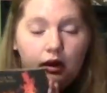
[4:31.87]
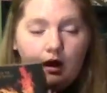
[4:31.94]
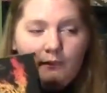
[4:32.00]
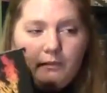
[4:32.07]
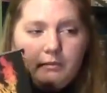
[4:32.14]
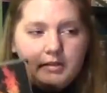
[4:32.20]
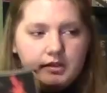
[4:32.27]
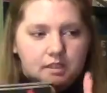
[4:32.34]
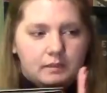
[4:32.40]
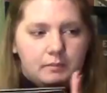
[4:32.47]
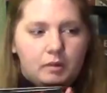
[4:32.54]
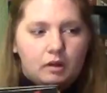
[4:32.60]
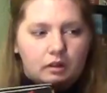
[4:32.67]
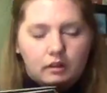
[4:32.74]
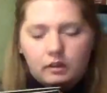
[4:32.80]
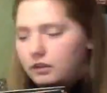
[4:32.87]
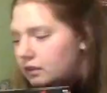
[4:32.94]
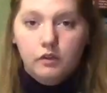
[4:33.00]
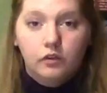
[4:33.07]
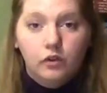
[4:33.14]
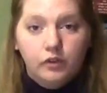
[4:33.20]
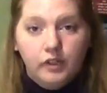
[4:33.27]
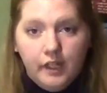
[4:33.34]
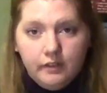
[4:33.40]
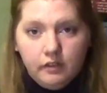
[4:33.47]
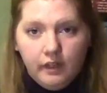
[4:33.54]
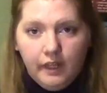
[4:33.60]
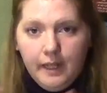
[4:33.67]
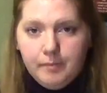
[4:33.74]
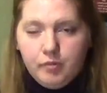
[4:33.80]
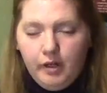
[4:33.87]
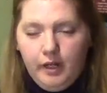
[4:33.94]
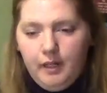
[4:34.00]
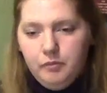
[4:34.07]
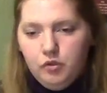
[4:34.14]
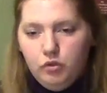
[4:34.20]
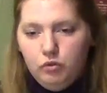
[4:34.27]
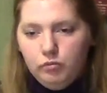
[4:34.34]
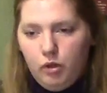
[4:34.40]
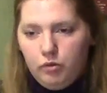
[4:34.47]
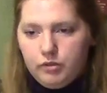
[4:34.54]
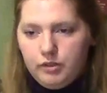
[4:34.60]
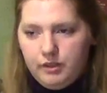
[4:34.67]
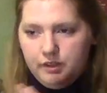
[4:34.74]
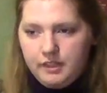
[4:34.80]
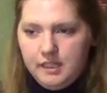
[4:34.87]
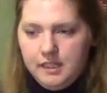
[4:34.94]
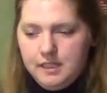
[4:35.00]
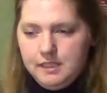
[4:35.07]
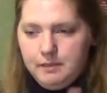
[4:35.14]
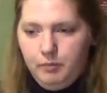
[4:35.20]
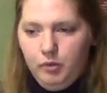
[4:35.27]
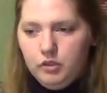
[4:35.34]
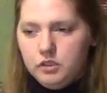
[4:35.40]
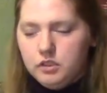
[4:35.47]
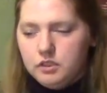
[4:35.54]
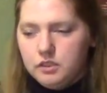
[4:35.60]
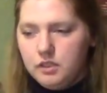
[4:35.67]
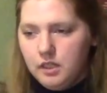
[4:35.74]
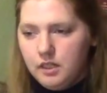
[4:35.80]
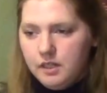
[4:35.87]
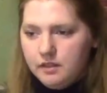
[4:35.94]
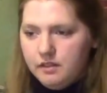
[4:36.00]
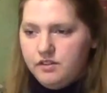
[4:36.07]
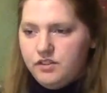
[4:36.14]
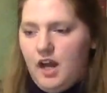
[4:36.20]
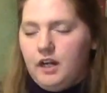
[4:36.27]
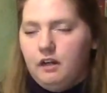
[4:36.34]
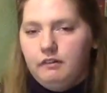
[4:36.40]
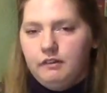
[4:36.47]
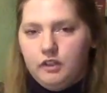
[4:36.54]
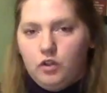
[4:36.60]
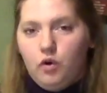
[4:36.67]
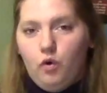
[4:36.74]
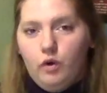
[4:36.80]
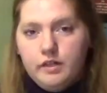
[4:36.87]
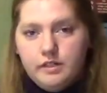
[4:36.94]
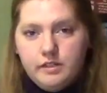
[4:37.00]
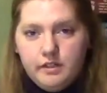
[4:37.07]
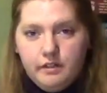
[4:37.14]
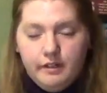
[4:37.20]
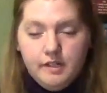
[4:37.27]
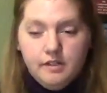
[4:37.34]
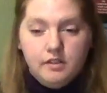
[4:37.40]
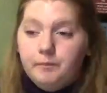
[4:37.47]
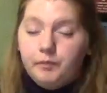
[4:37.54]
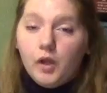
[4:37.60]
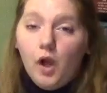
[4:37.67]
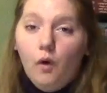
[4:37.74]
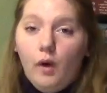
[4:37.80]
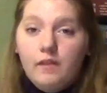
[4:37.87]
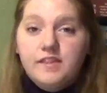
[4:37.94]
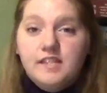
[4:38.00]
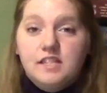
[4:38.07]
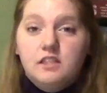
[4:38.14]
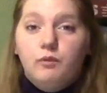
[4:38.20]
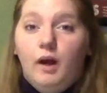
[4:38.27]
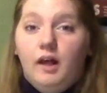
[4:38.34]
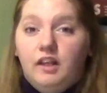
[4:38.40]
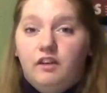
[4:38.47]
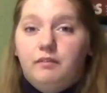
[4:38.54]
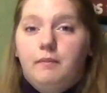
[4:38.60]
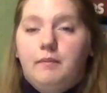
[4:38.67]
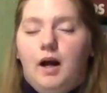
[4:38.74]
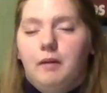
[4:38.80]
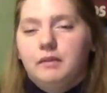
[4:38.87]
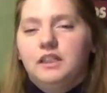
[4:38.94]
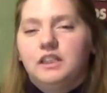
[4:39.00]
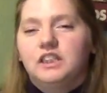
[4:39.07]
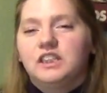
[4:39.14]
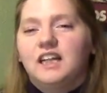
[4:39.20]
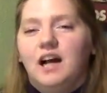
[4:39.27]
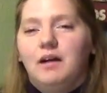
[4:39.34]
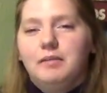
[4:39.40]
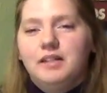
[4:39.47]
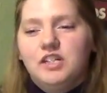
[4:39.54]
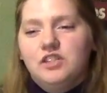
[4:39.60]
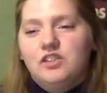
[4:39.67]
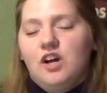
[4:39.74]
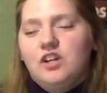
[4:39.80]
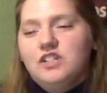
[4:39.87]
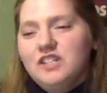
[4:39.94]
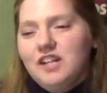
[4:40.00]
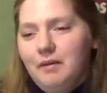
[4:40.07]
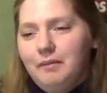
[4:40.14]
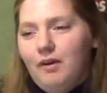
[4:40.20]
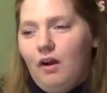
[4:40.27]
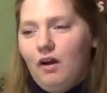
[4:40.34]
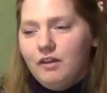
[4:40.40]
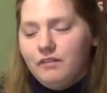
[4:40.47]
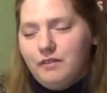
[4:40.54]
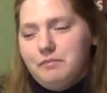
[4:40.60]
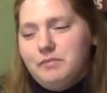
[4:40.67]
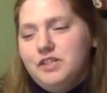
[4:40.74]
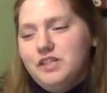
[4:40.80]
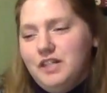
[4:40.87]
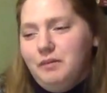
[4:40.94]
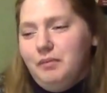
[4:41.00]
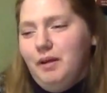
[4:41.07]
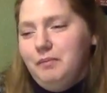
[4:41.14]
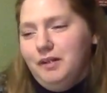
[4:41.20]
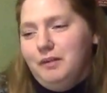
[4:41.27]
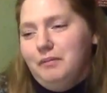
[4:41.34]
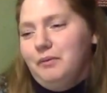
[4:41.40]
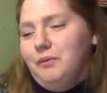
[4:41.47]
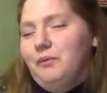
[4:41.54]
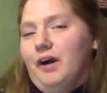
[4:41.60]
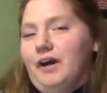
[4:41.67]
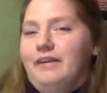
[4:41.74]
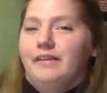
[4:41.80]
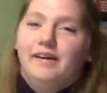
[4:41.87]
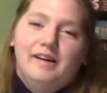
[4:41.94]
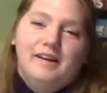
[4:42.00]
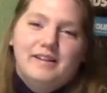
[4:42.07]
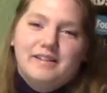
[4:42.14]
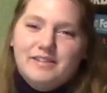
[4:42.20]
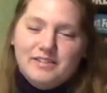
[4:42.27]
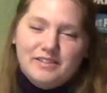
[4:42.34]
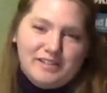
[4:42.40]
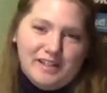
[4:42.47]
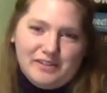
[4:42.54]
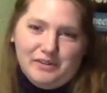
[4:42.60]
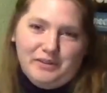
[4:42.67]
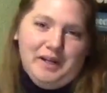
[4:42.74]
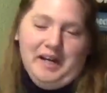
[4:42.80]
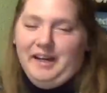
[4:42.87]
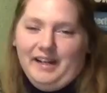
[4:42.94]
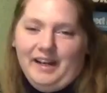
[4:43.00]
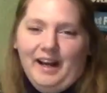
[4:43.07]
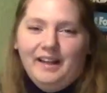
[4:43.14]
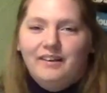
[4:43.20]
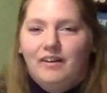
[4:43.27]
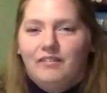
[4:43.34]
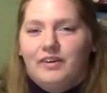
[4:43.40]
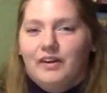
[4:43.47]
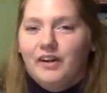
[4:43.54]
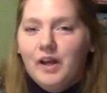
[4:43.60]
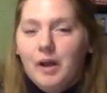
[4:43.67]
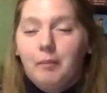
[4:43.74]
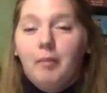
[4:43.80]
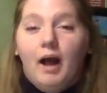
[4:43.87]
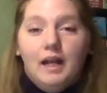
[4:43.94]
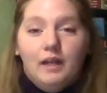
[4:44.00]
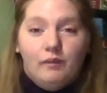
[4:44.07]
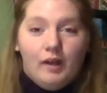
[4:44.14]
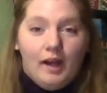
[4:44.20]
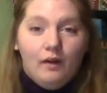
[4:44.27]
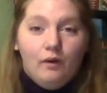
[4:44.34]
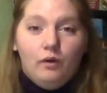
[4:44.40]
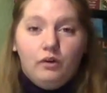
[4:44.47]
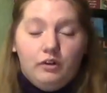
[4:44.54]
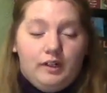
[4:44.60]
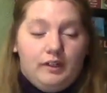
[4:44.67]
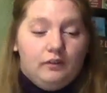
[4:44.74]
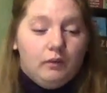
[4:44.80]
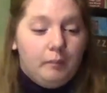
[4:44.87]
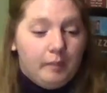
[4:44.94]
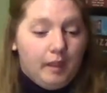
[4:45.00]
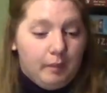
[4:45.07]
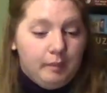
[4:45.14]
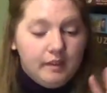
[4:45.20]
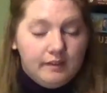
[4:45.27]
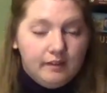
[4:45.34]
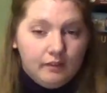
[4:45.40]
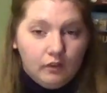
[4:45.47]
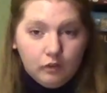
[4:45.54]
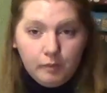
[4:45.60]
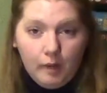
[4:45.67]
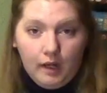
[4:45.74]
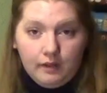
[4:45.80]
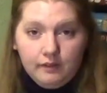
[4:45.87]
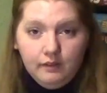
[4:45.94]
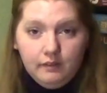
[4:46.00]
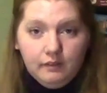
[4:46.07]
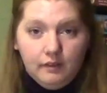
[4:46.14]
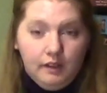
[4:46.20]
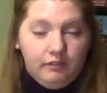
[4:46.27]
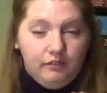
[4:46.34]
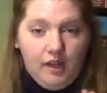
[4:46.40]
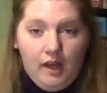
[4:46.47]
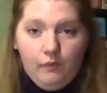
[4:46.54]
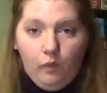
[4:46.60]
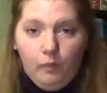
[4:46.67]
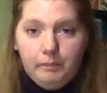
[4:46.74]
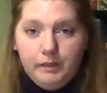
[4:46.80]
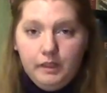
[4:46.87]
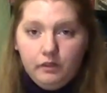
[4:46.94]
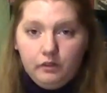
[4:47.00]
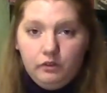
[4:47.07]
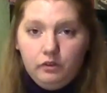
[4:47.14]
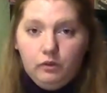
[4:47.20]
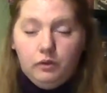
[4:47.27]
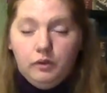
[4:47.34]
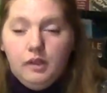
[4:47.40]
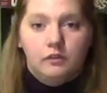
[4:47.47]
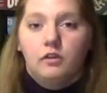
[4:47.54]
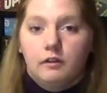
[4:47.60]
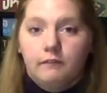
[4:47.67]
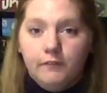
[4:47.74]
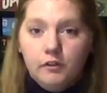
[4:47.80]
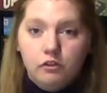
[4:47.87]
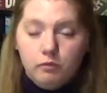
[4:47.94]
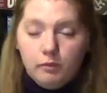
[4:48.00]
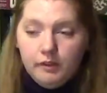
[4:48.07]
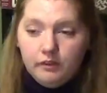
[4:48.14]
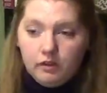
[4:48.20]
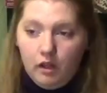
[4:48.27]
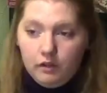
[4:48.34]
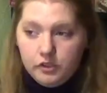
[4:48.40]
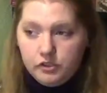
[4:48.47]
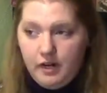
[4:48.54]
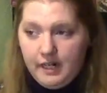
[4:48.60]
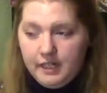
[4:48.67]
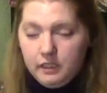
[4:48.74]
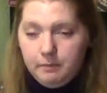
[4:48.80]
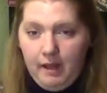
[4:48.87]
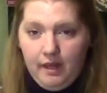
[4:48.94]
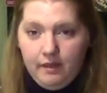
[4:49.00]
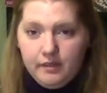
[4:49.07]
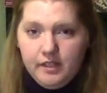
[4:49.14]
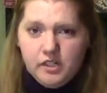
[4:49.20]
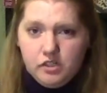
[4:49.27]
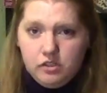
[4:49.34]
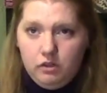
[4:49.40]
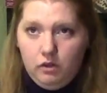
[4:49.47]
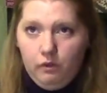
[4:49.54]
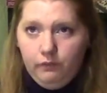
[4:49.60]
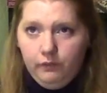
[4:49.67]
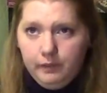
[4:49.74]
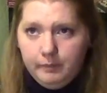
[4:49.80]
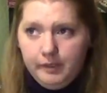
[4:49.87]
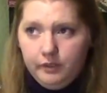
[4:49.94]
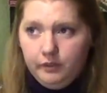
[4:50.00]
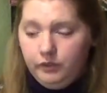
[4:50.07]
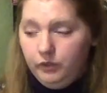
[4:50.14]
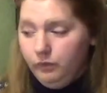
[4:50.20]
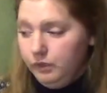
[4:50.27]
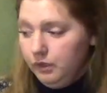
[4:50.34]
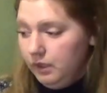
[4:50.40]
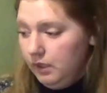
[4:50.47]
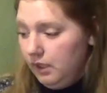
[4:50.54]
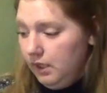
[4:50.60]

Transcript: I'll read this book. So Daniel Abraham, who wrote these books, the Dagger and the Coin series. Oh, and this is why I love my mom. She thought she got me all of them. She didn't buy me number 1. So that's okay. I love her. But anyway, I ordered it. So maybe it's in those boxes. If not, it will be here soon. So the first one is called The Dragon's Path. It should hopefully be here soon.